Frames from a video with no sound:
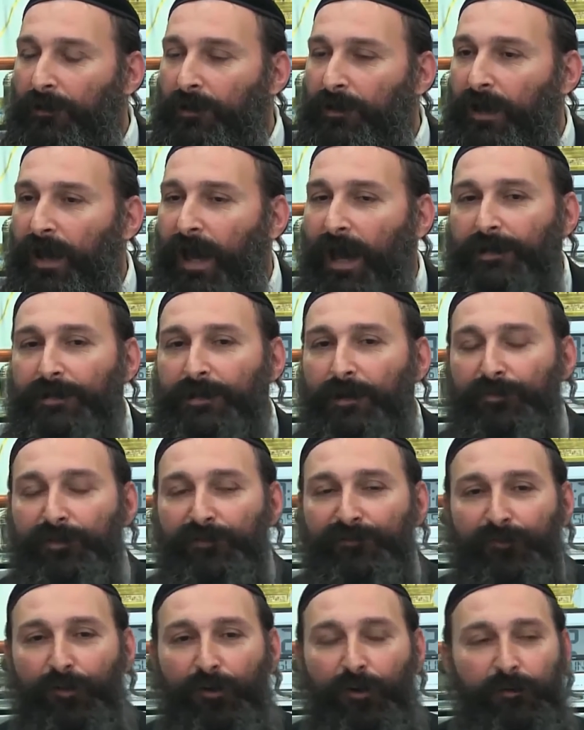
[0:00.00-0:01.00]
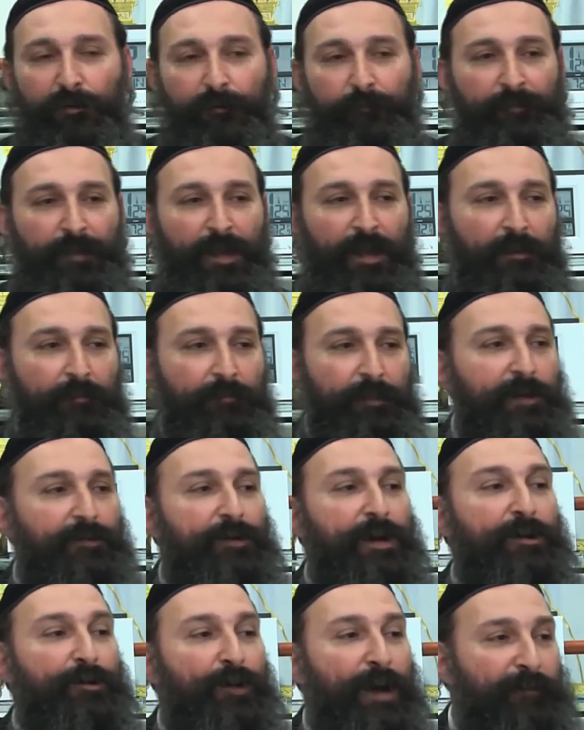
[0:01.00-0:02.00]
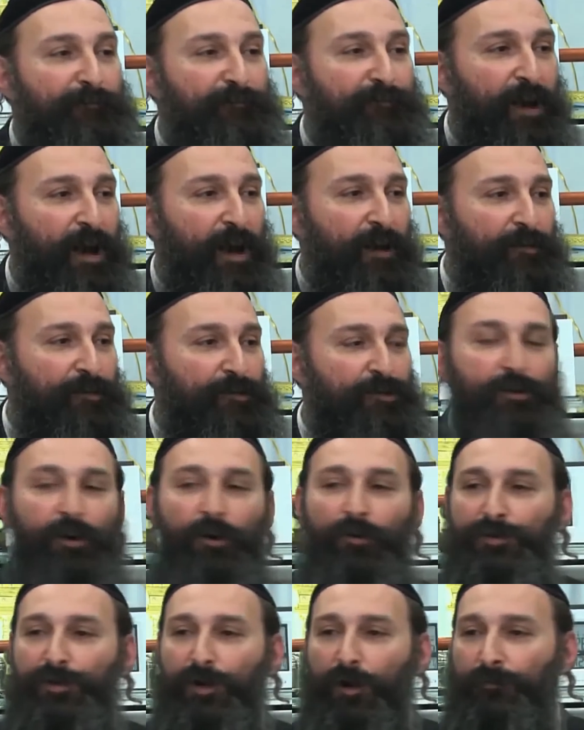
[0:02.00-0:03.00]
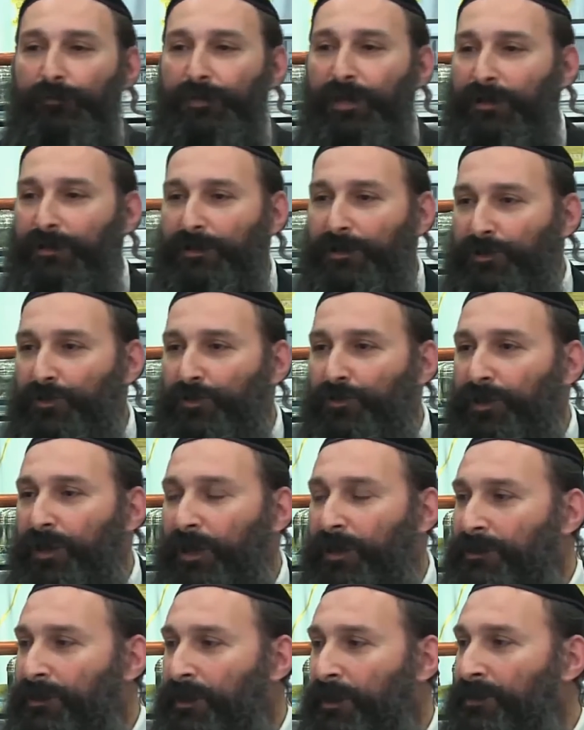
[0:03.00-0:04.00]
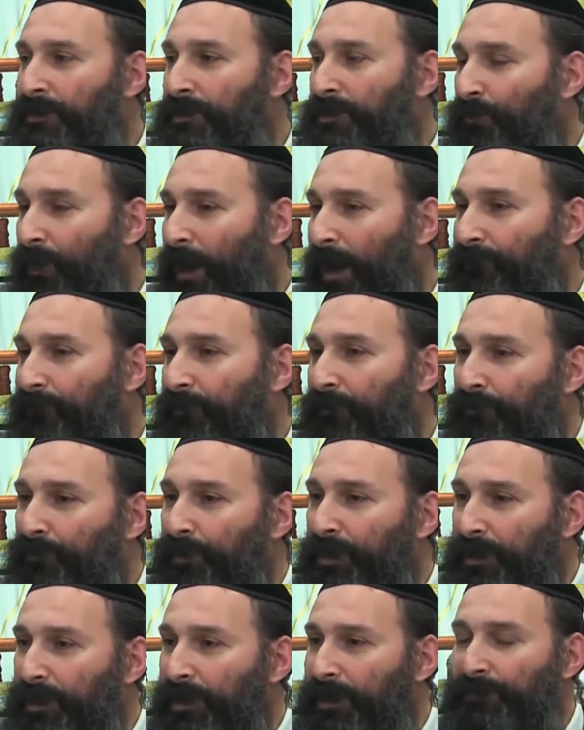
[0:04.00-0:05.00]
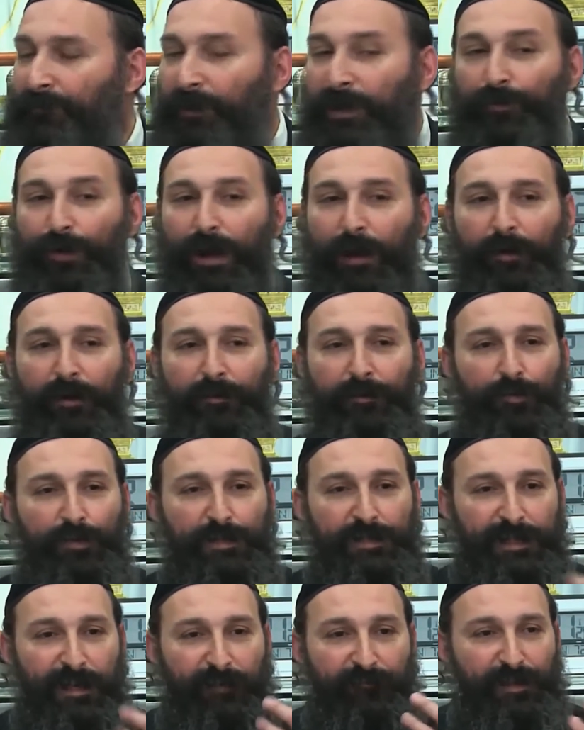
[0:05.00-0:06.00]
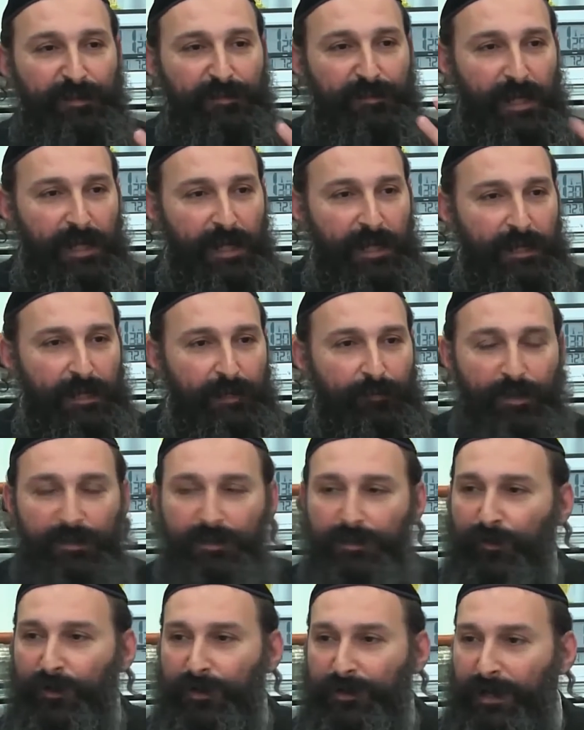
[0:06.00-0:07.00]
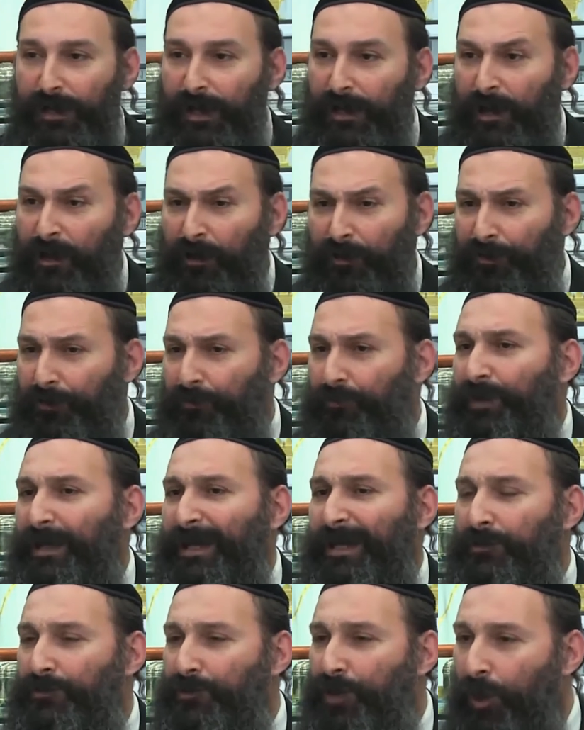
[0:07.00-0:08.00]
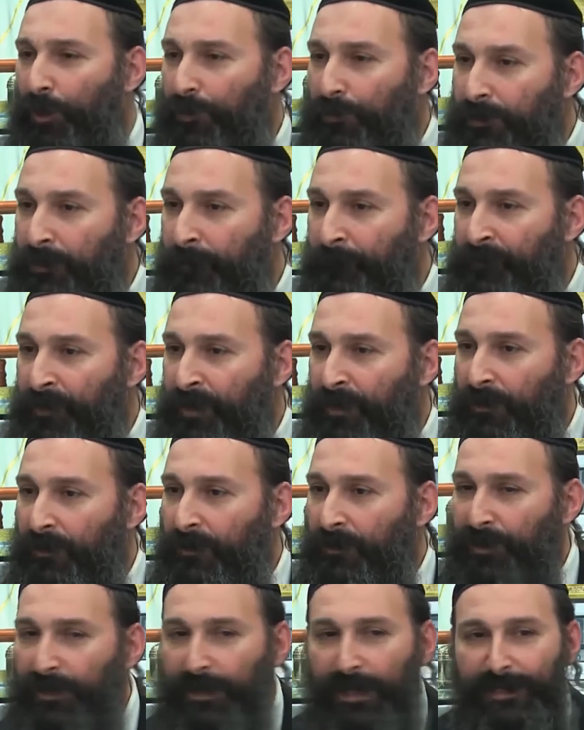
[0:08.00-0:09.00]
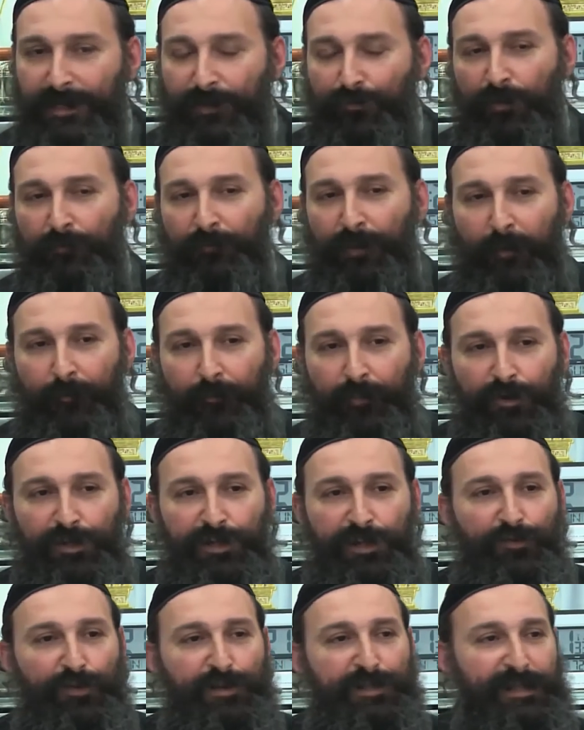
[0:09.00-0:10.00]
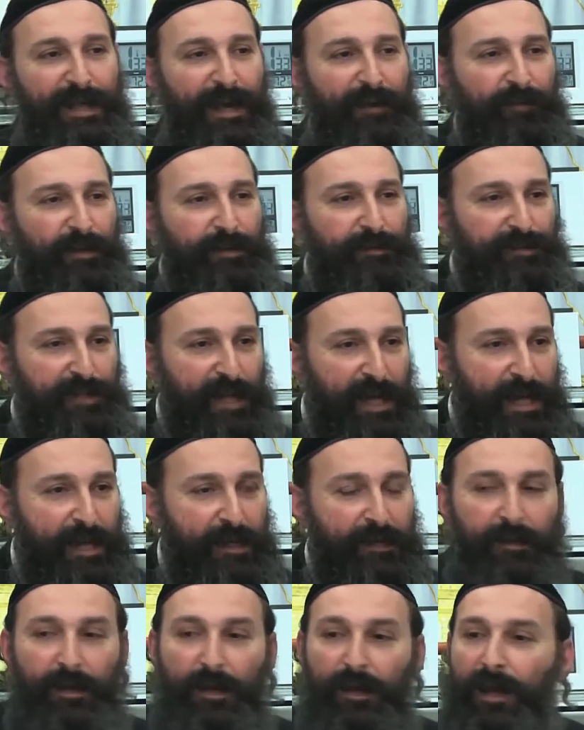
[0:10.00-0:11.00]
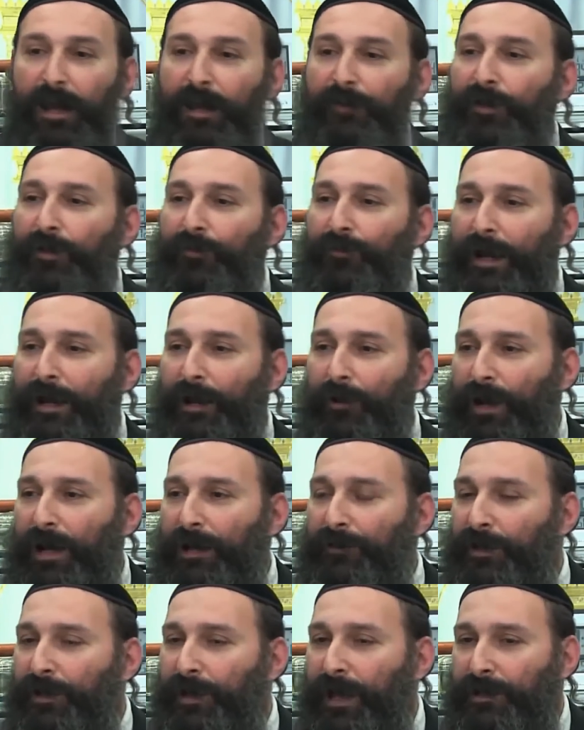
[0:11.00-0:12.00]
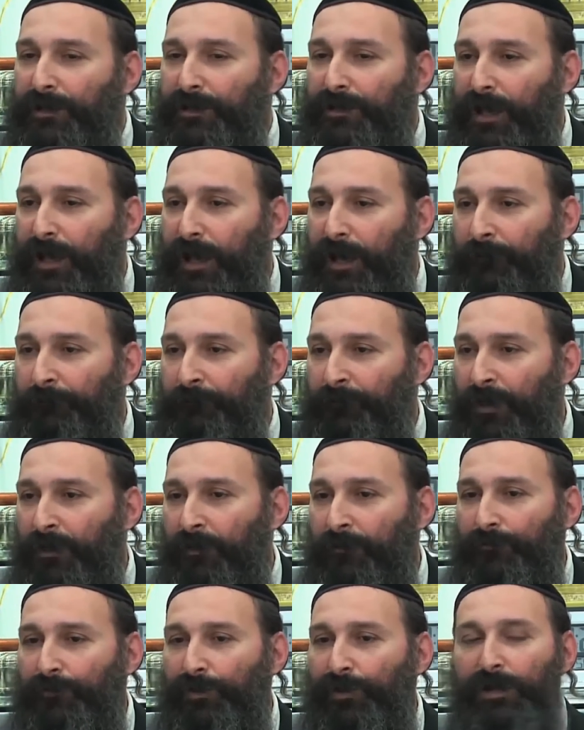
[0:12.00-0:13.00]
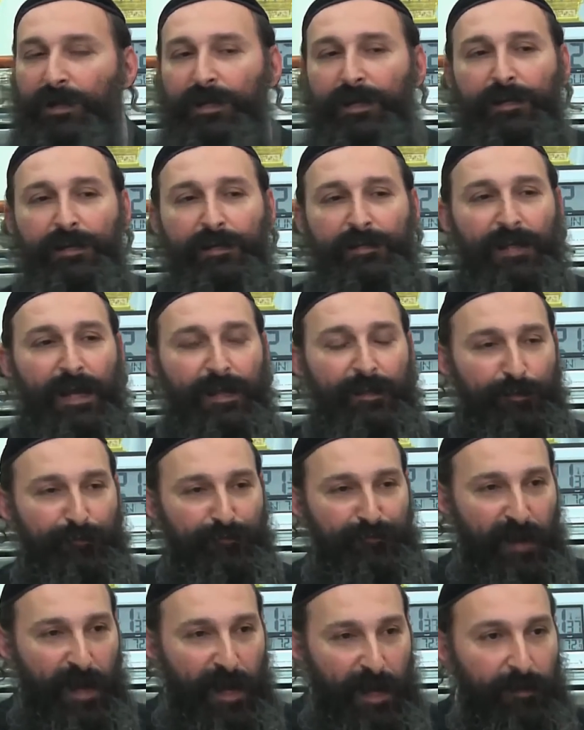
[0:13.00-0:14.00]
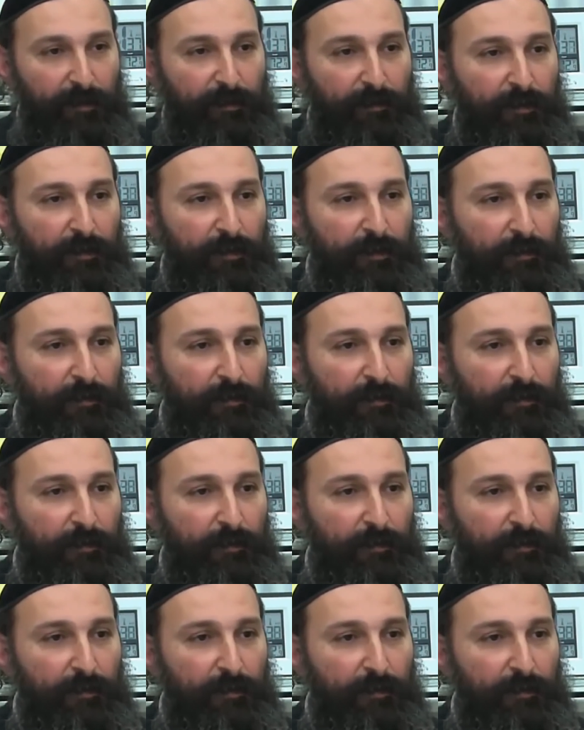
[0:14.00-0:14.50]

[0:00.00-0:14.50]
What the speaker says: He hangs up the phone. My great-grandfather goes home, takes a suitcase, takes his wife and 3 kids. My grandmother was 17. She wasn't a 3-year-old that doesn't remember. She was 17, and they run away, and the next day, Berlin is under fire.